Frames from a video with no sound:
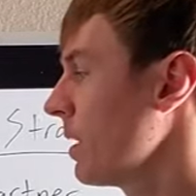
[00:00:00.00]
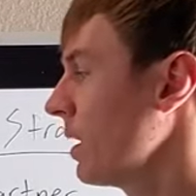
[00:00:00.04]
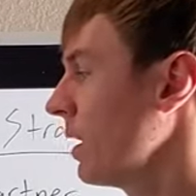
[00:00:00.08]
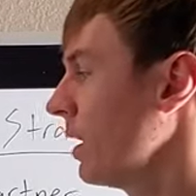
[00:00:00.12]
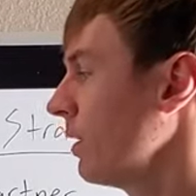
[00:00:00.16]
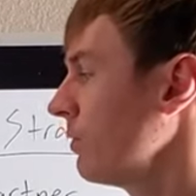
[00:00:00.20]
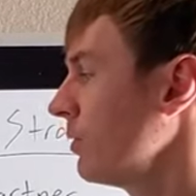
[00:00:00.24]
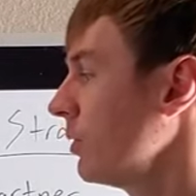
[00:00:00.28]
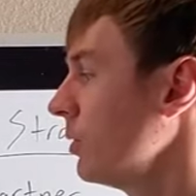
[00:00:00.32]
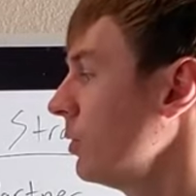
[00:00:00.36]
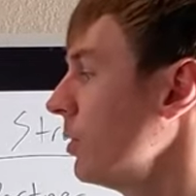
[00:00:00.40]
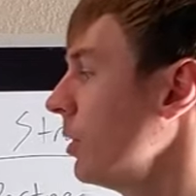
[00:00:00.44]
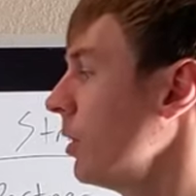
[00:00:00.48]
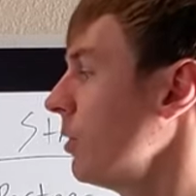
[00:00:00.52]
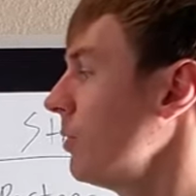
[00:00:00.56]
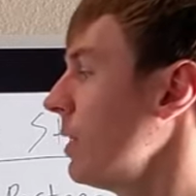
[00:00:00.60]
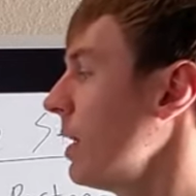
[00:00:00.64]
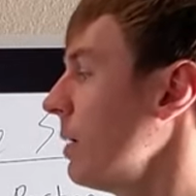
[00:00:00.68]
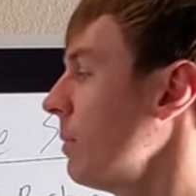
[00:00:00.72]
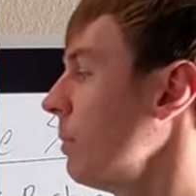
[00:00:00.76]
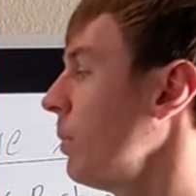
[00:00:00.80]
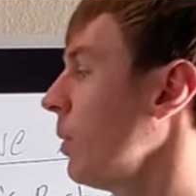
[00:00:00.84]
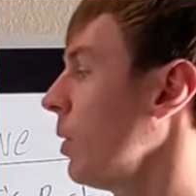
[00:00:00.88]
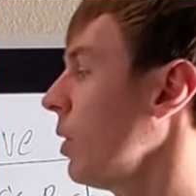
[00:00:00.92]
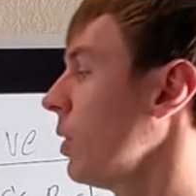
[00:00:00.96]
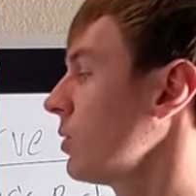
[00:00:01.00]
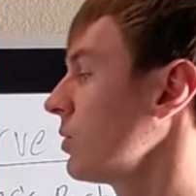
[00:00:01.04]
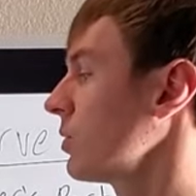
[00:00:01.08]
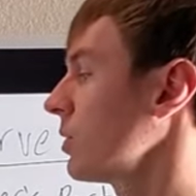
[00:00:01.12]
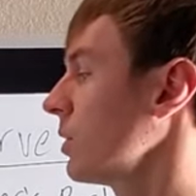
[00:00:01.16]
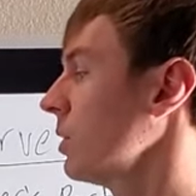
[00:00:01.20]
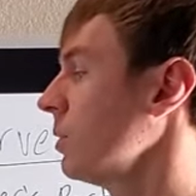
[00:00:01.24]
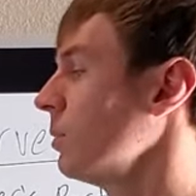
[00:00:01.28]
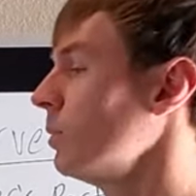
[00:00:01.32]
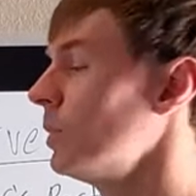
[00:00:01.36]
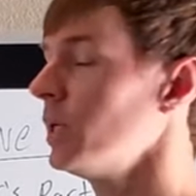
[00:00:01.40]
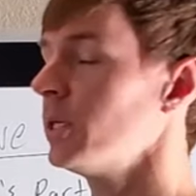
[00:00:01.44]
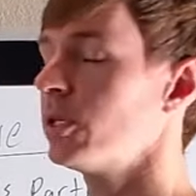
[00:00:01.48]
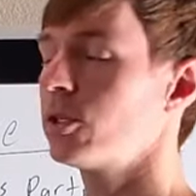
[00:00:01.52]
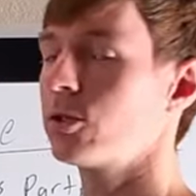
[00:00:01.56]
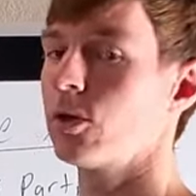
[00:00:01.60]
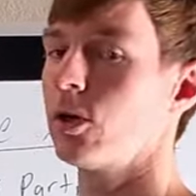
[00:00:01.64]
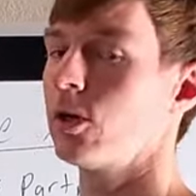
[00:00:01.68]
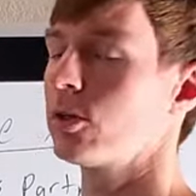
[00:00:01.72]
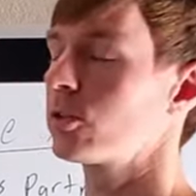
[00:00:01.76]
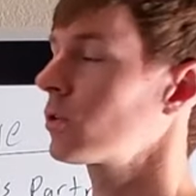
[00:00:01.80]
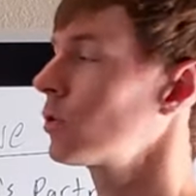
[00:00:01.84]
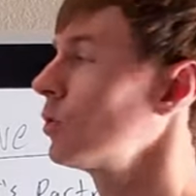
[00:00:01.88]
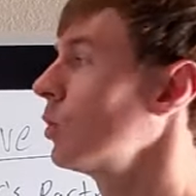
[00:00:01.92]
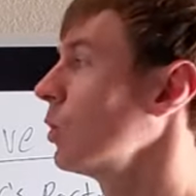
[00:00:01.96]
If you know that ball is going to be
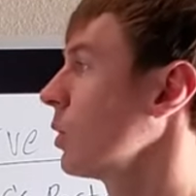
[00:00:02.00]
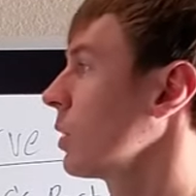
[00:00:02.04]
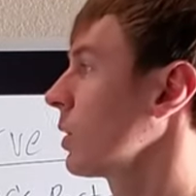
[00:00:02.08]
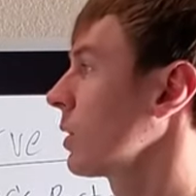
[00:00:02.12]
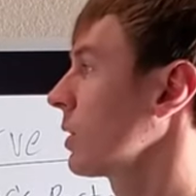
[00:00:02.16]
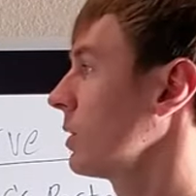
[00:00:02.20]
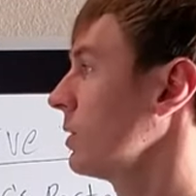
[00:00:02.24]
cross court